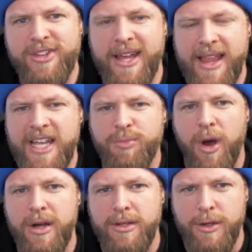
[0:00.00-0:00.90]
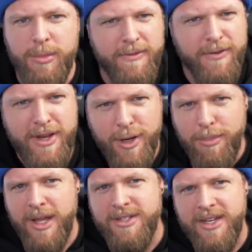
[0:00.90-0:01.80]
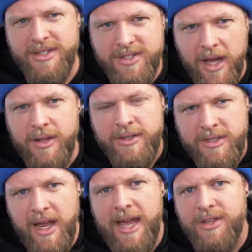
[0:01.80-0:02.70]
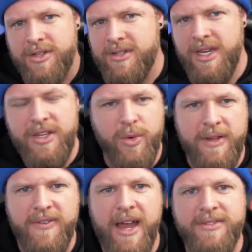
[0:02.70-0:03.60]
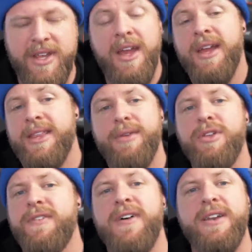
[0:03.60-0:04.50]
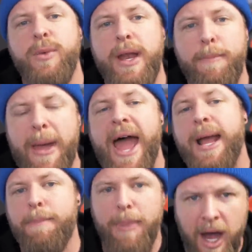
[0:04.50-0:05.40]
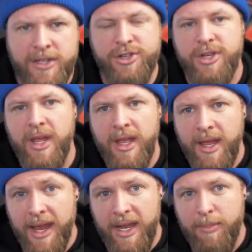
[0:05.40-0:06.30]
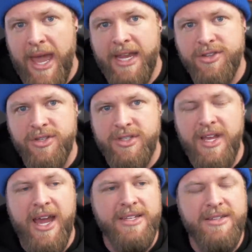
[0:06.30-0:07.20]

that last part a little, but for earbuds as subtle and stylish as the E25s, they really found a way to pack a punch in a package this size